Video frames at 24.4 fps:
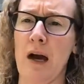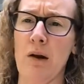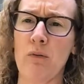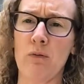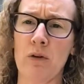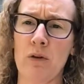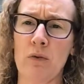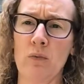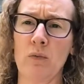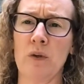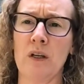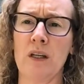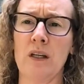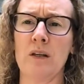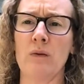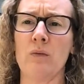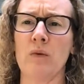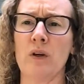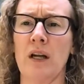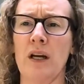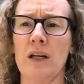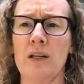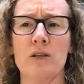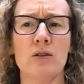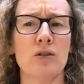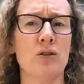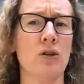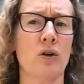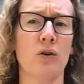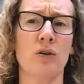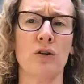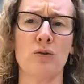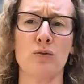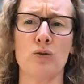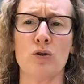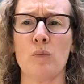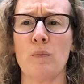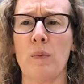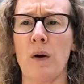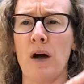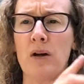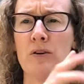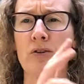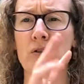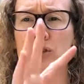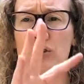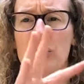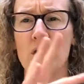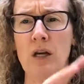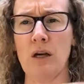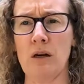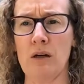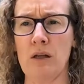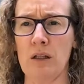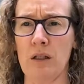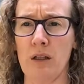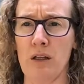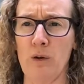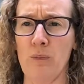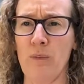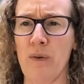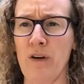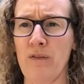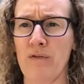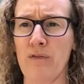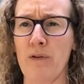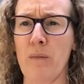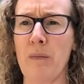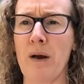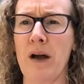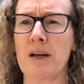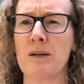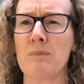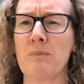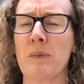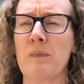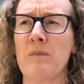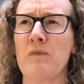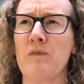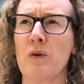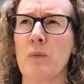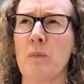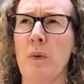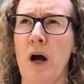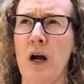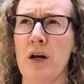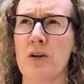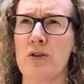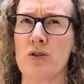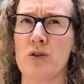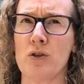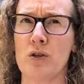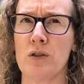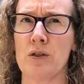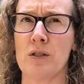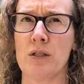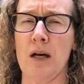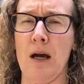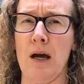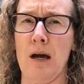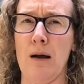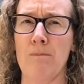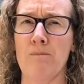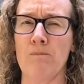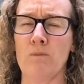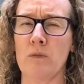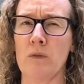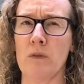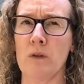that when I show you some postures here in a little bit for postures or